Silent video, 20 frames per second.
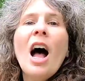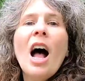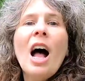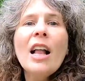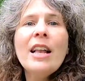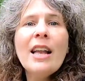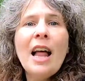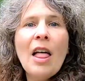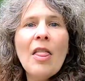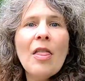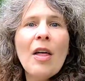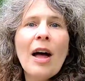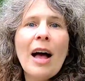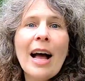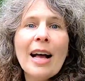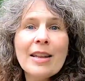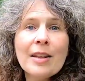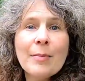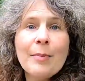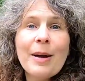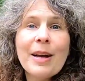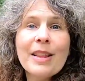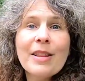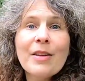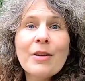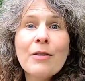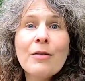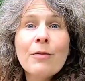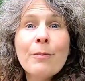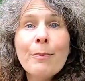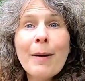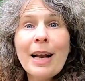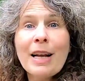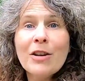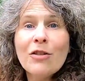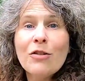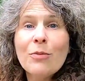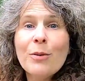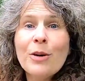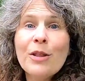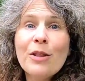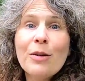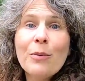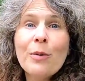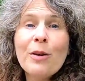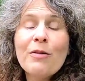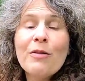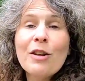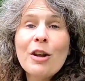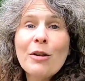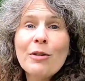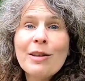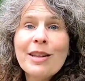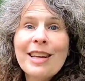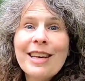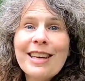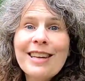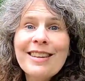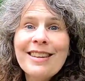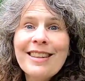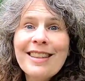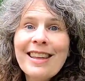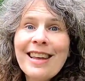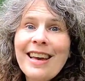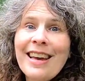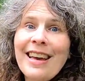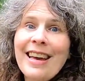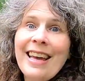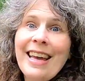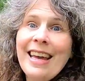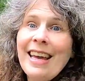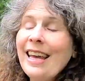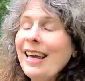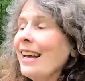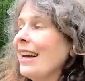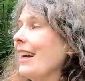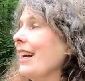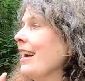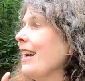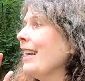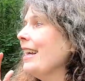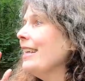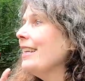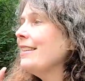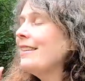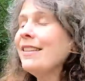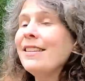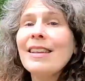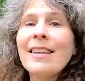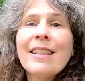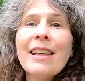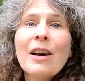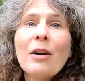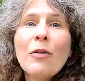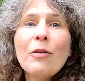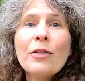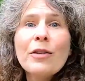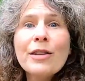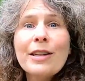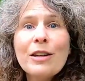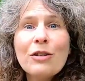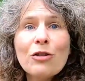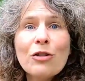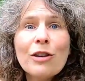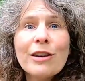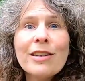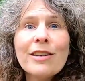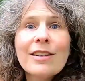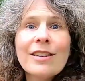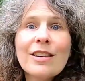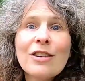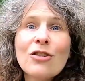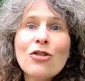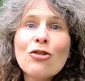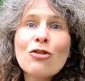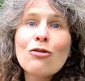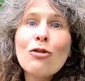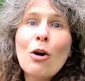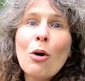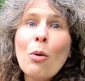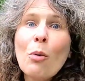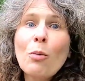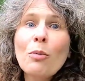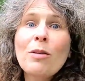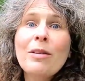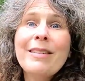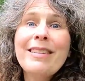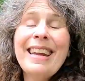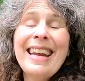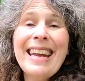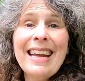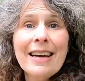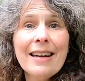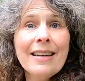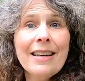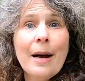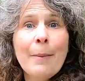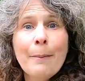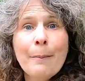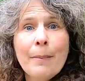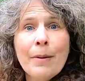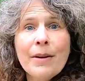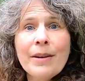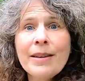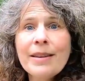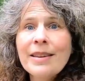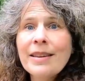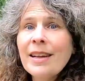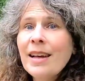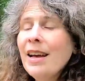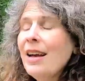Another aspect of management that we've noticed here is that they're obviously trying to control deer numbers.